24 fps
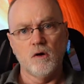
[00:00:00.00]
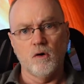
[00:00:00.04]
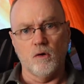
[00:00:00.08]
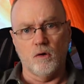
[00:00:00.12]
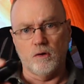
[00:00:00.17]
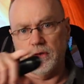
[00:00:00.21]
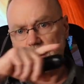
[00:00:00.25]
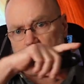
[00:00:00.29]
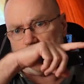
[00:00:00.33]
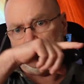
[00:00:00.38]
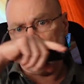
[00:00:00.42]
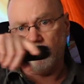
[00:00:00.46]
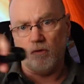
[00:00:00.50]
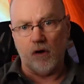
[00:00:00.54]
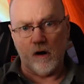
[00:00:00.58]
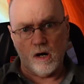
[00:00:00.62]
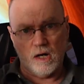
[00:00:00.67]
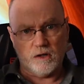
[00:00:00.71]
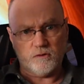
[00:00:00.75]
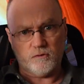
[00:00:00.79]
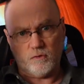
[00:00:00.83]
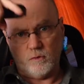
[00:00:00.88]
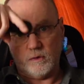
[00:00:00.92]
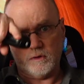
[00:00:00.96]
or the
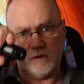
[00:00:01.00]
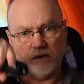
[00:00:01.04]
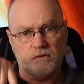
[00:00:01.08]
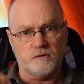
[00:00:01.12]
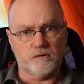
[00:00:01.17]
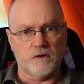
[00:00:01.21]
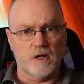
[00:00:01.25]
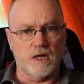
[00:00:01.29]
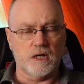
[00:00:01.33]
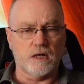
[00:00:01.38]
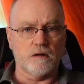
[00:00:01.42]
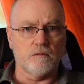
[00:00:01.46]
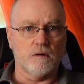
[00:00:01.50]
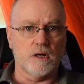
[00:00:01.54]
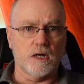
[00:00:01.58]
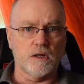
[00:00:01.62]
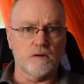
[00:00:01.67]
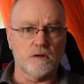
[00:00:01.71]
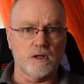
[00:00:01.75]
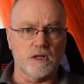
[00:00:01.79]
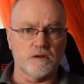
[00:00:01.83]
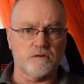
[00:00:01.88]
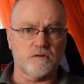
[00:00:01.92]
cross with the snake around it,